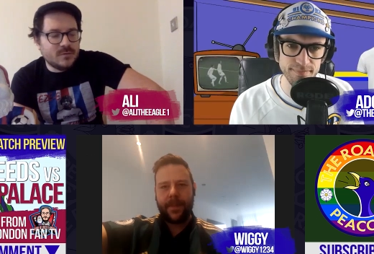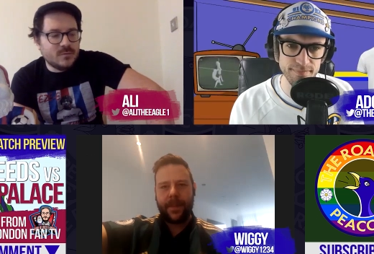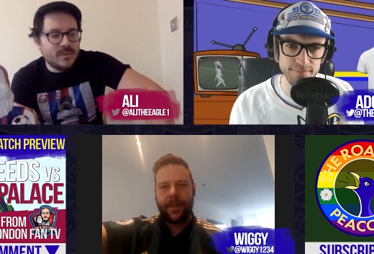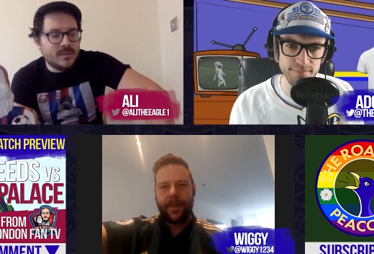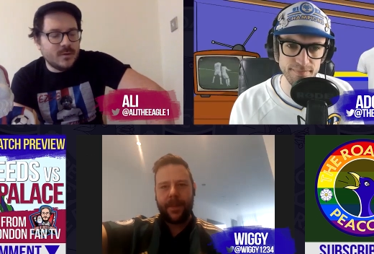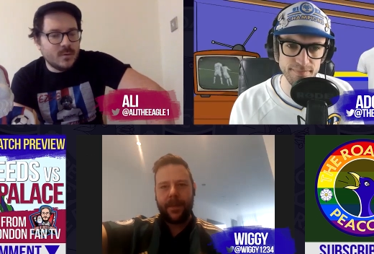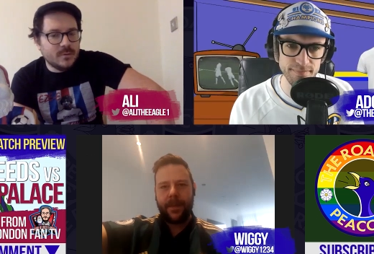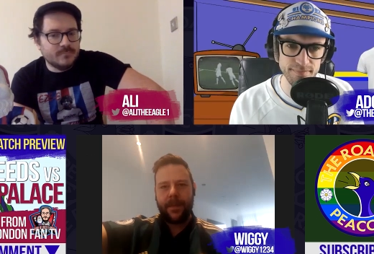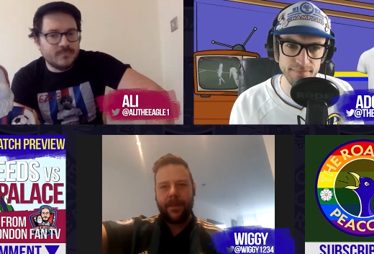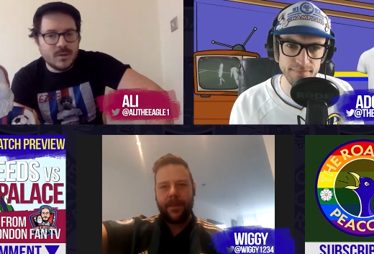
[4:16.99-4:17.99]
Speaker 1: to win that
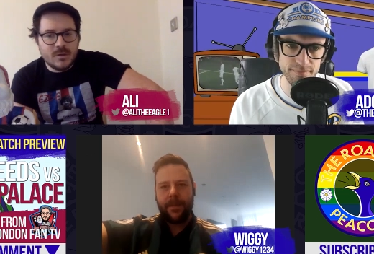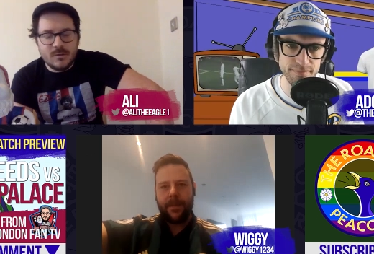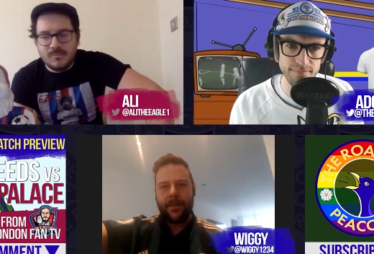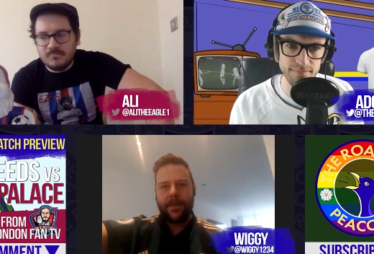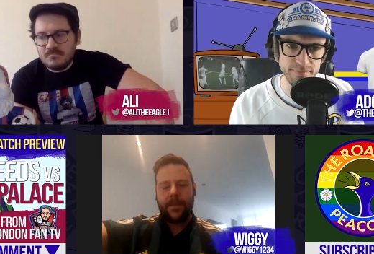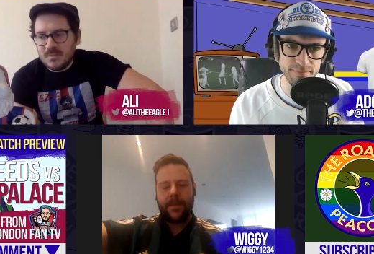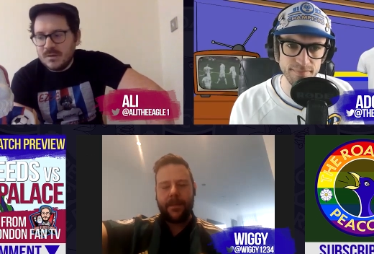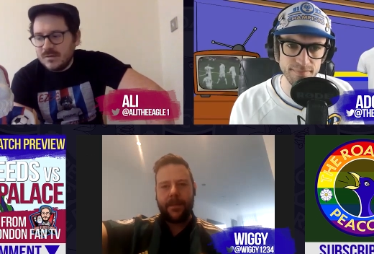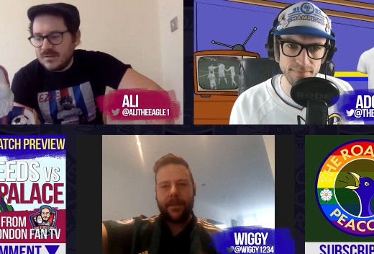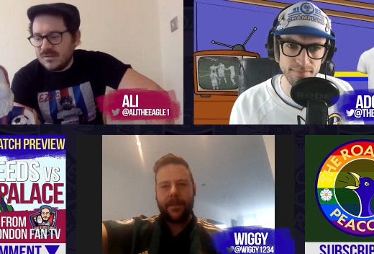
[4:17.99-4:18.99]
one. Um,
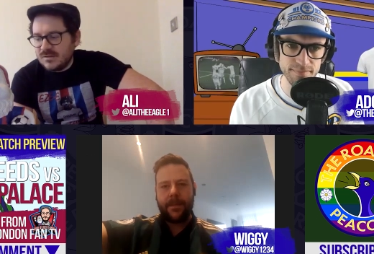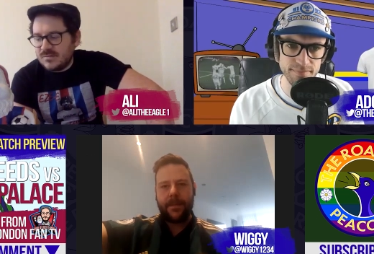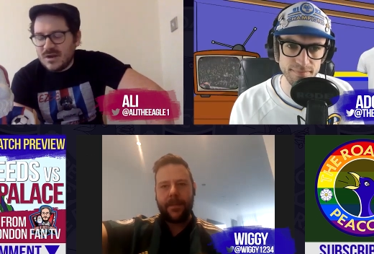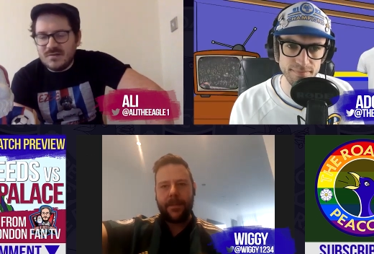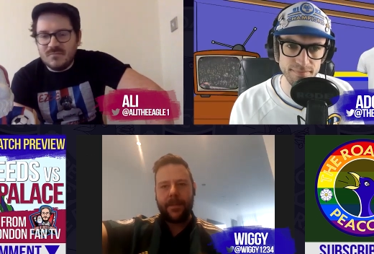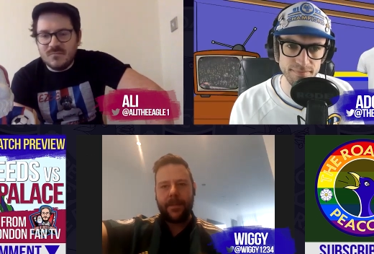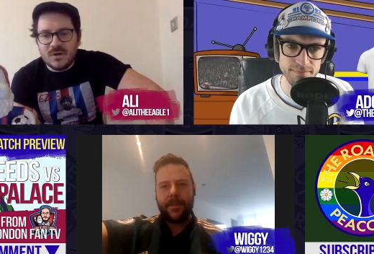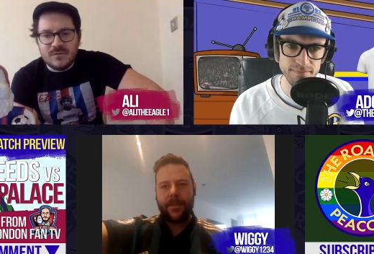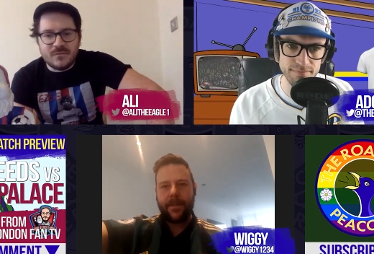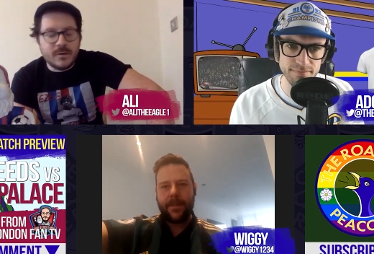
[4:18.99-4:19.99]
they just, they didn't
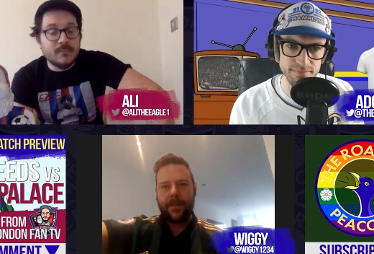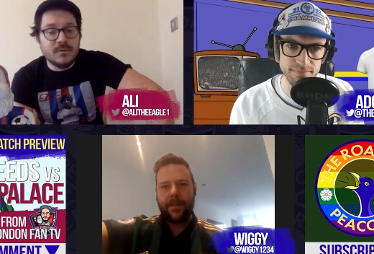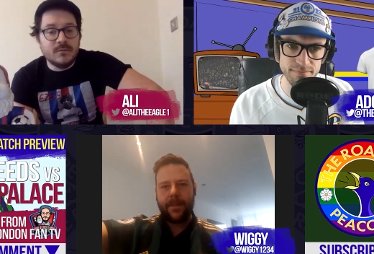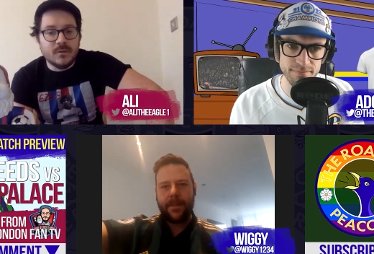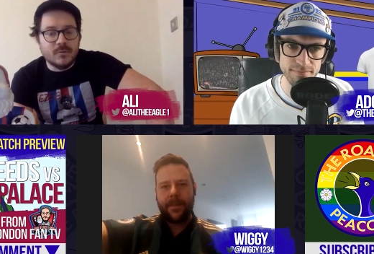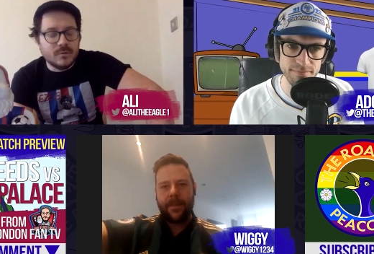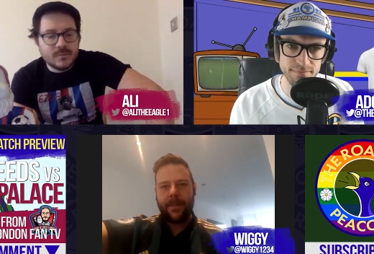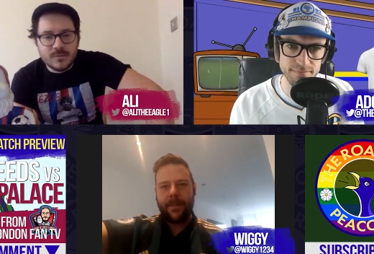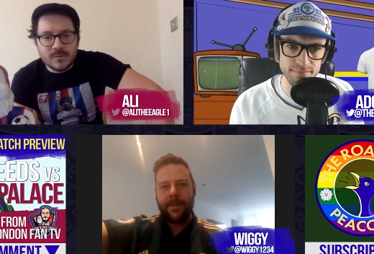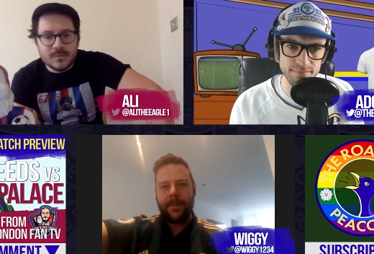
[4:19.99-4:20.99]
really frighten me very
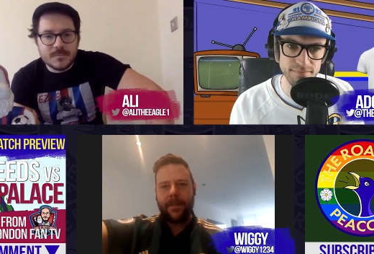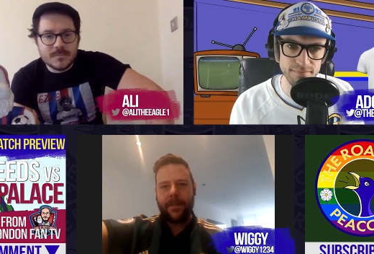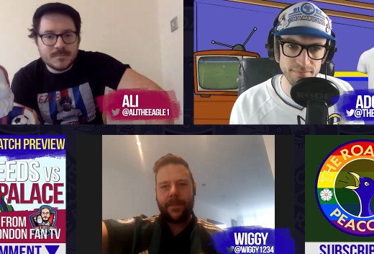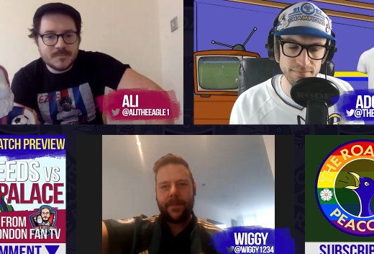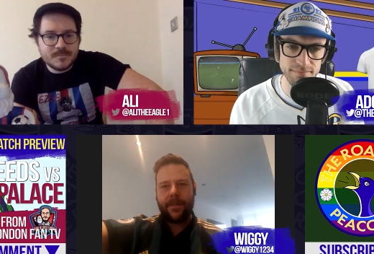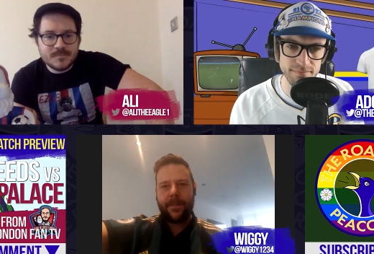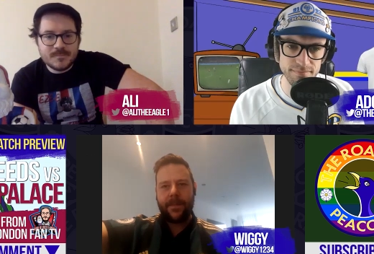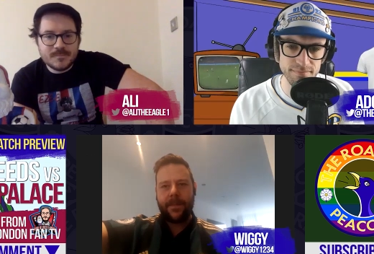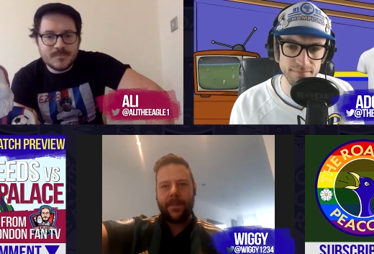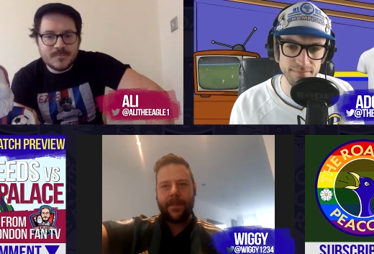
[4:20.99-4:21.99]
much. So,
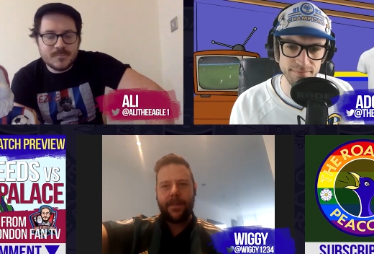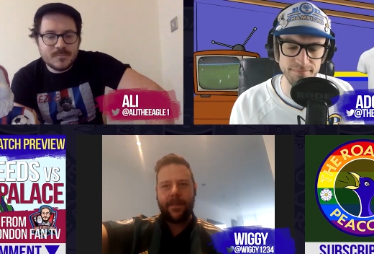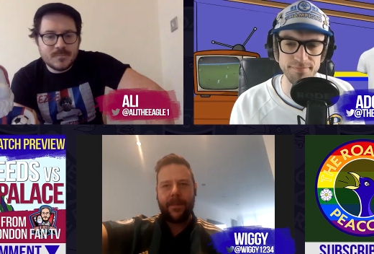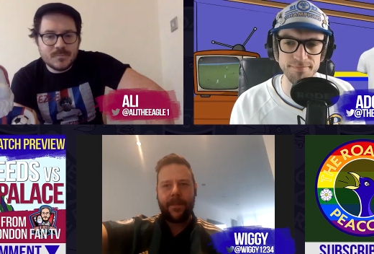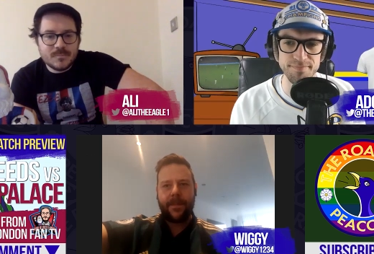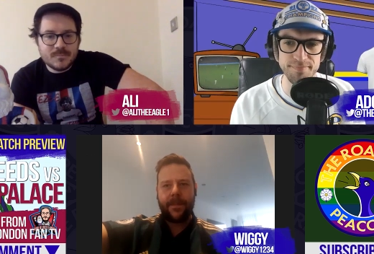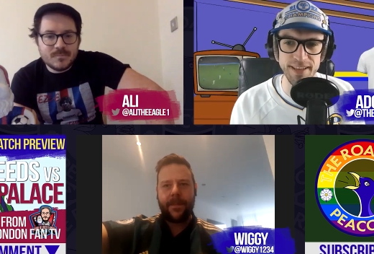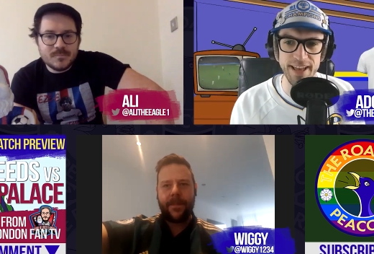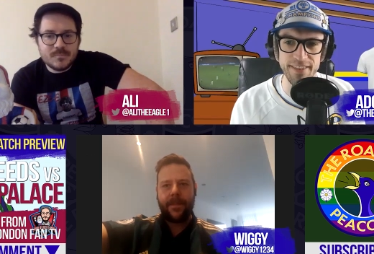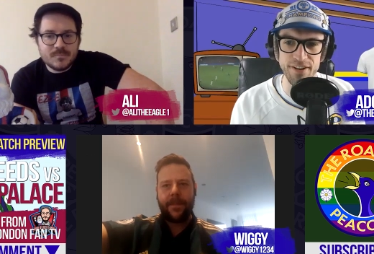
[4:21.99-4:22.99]
Speaker 2: mm,
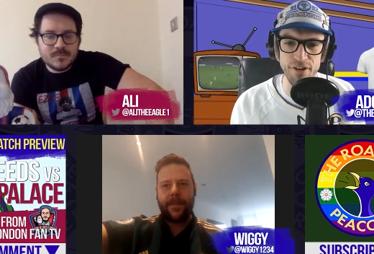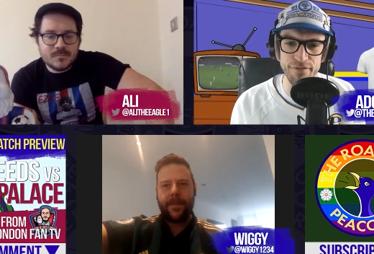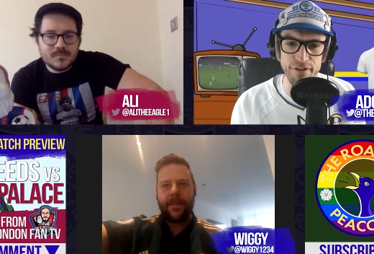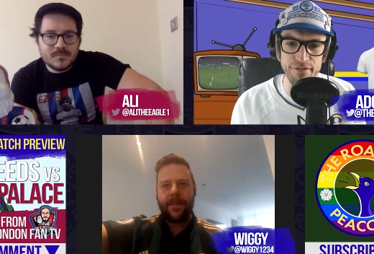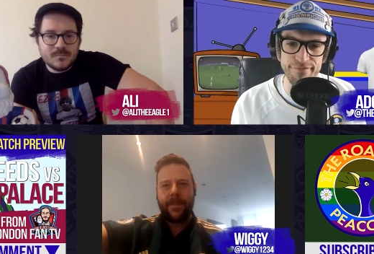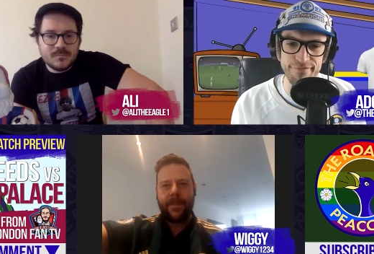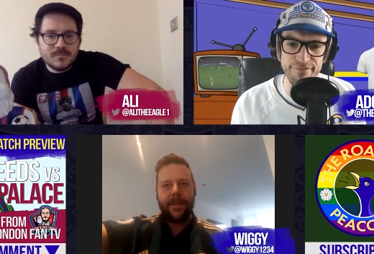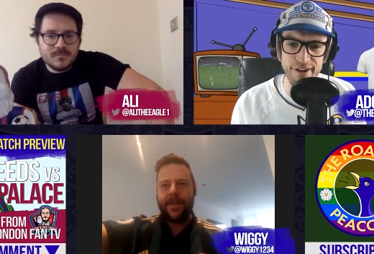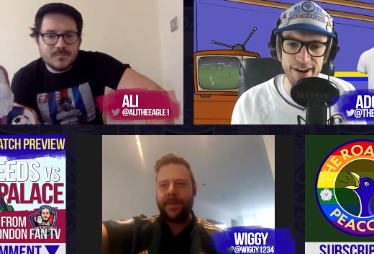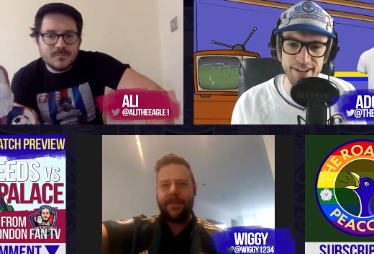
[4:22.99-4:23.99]
yeah, they're not a very
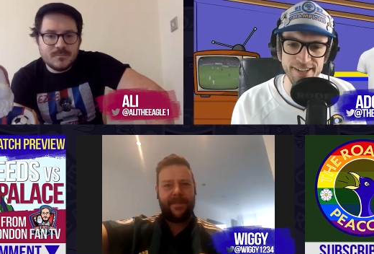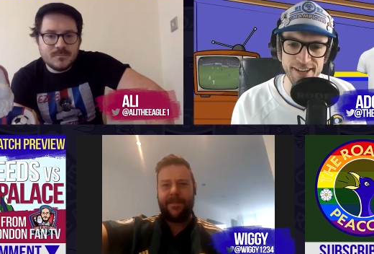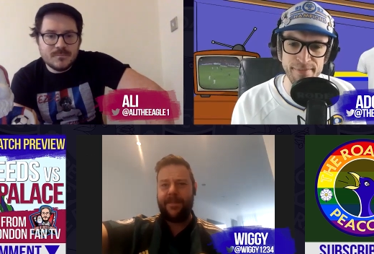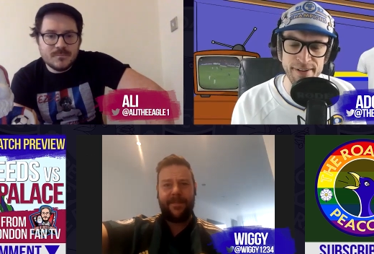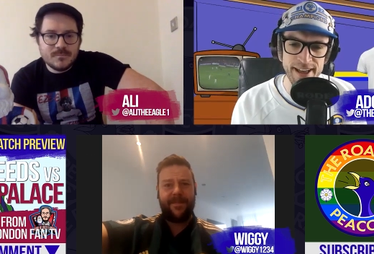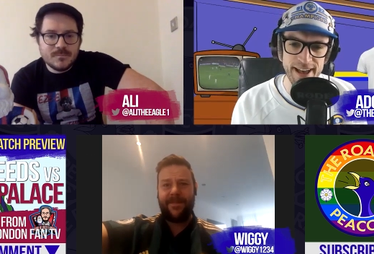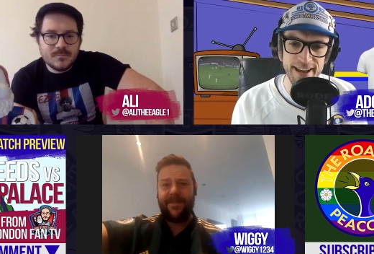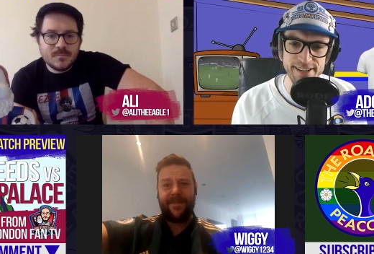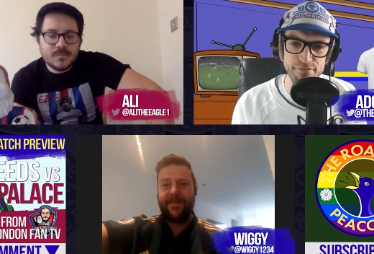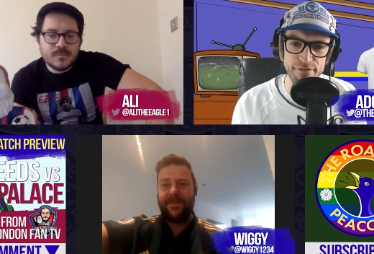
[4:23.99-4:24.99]
frightening team. And
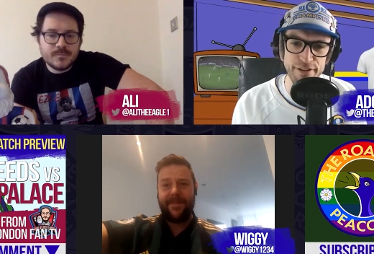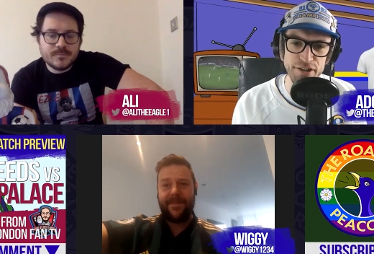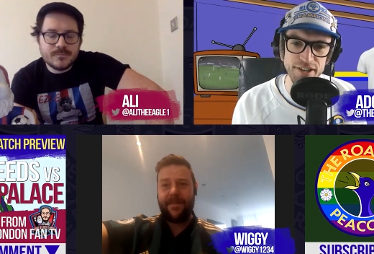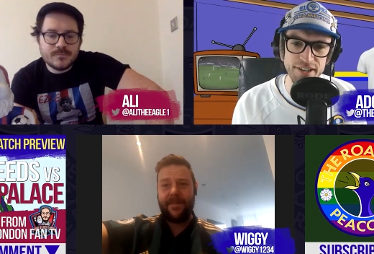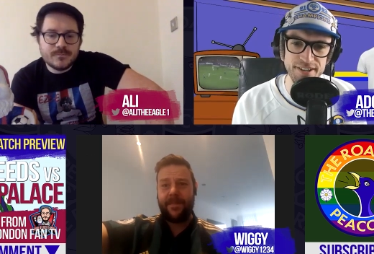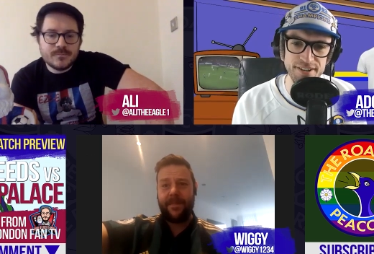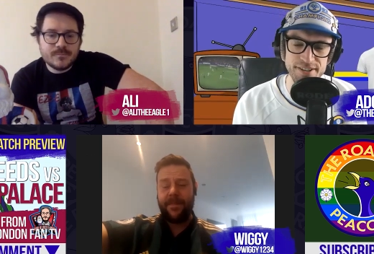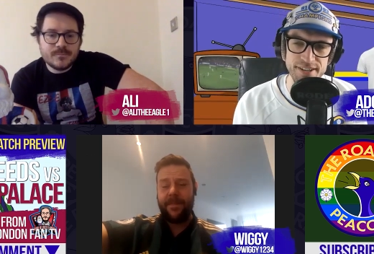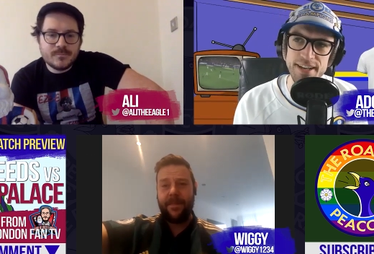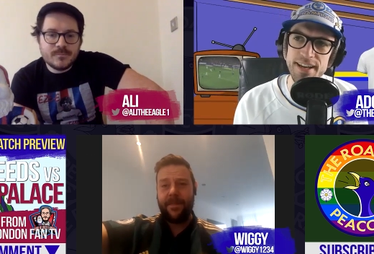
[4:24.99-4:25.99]
it's refreshing to
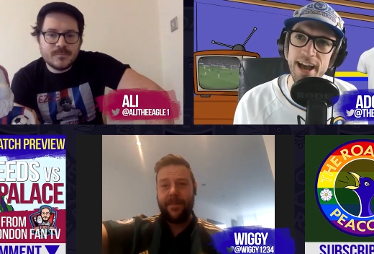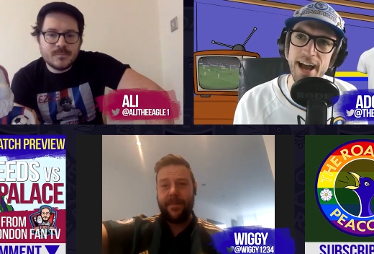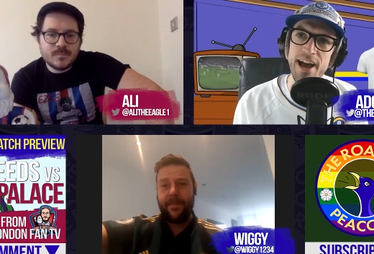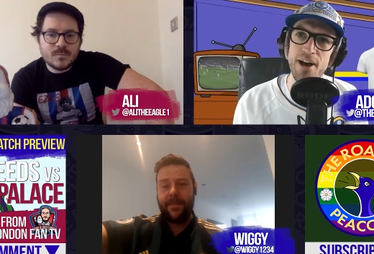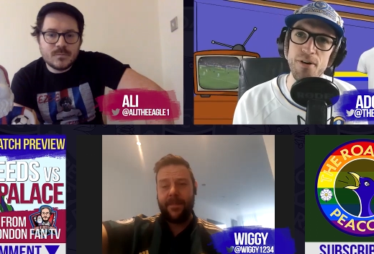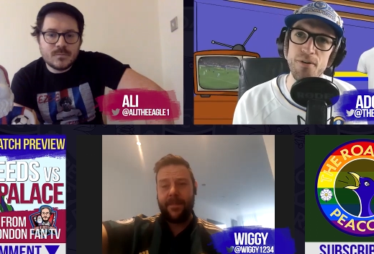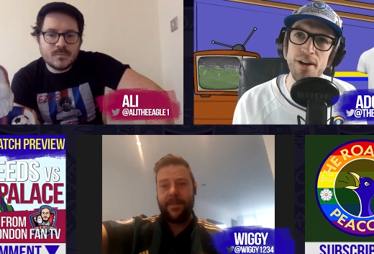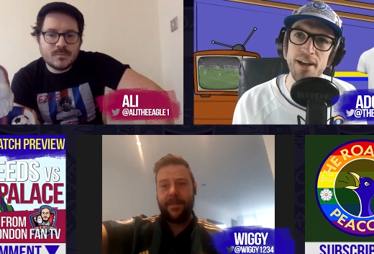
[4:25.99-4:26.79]
see how